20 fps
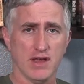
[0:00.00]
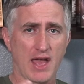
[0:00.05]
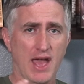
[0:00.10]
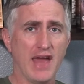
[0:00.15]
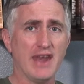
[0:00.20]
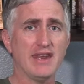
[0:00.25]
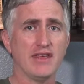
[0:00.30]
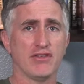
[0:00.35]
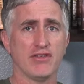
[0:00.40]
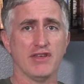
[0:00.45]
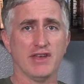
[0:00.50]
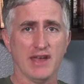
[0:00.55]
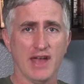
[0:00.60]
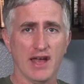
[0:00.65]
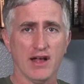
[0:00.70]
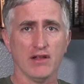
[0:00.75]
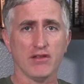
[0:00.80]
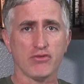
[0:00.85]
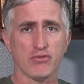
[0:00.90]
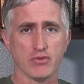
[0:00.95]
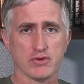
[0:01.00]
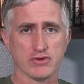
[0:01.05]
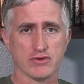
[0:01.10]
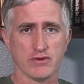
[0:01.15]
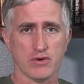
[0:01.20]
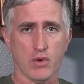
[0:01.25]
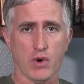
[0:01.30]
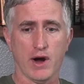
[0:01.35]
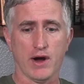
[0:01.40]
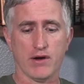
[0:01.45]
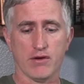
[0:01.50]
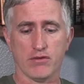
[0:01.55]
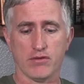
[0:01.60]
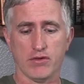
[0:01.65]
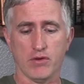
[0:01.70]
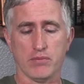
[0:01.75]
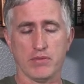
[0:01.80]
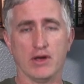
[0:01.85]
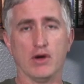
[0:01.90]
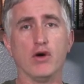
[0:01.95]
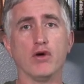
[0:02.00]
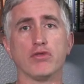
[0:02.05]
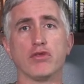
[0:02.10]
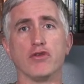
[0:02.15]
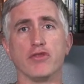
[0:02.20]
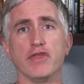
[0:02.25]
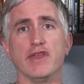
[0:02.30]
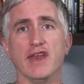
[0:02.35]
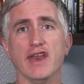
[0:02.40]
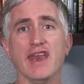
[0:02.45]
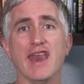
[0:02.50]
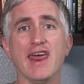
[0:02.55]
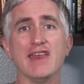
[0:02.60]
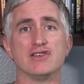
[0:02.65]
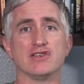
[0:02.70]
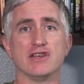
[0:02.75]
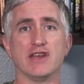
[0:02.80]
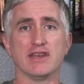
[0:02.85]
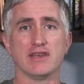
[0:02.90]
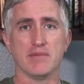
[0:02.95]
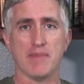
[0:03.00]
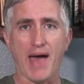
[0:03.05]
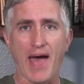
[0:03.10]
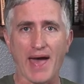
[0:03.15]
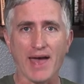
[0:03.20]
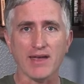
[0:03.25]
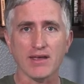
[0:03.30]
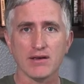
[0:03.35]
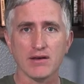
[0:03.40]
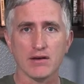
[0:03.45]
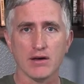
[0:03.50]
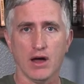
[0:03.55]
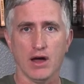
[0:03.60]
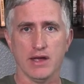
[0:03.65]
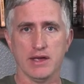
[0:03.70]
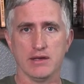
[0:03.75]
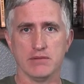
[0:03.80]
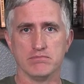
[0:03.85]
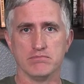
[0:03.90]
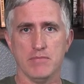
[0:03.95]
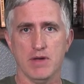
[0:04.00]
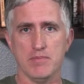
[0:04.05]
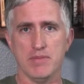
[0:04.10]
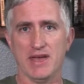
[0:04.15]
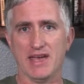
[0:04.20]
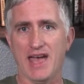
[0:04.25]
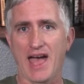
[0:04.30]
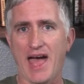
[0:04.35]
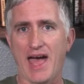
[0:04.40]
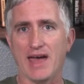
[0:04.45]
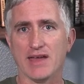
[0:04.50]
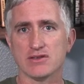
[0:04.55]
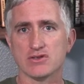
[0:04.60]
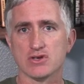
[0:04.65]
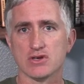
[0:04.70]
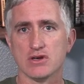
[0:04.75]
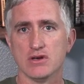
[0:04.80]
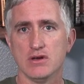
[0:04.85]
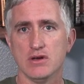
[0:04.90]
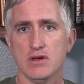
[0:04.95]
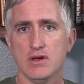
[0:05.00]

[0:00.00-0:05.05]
anything else which requires something other than an engine at the back, i.e. a big hatch.